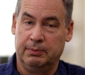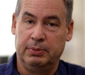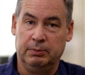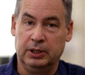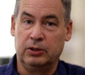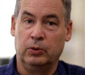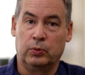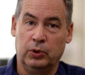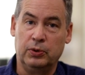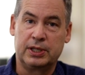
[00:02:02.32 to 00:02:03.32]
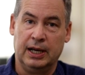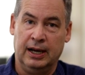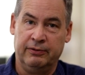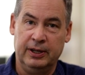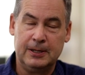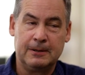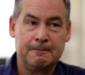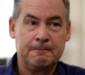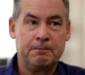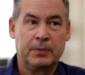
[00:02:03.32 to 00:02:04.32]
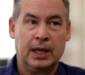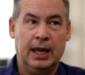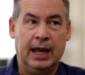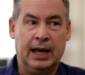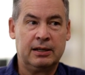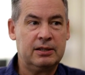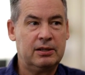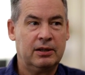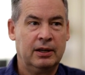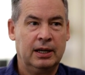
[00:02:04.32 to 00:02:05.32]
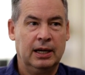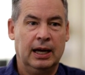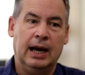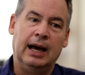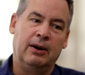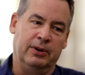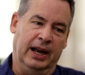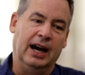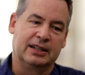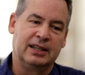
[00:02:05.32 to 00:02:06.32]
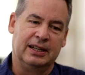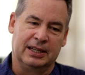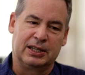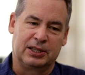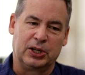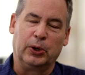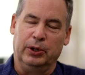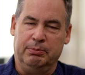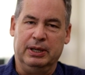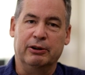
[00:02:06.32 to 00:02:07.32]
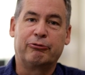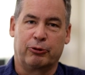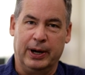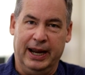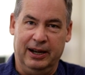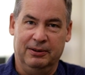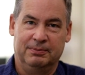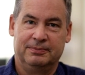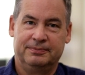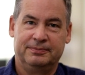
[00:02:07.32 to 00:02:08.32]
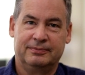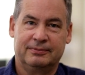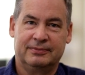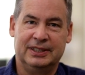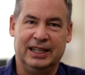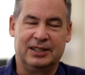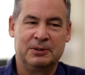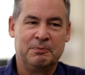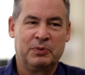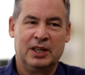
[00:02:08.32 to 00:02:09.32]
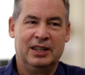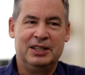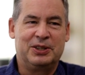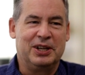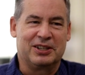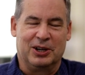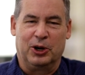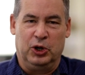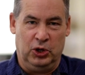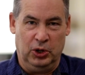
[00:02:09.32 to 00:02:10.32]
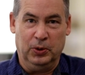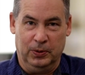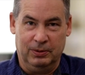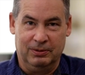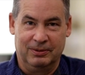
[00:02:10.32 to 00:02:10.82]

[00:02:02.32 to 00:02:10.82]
and biblical roots of it, and how not to necessarily be afraid that these things aren't new.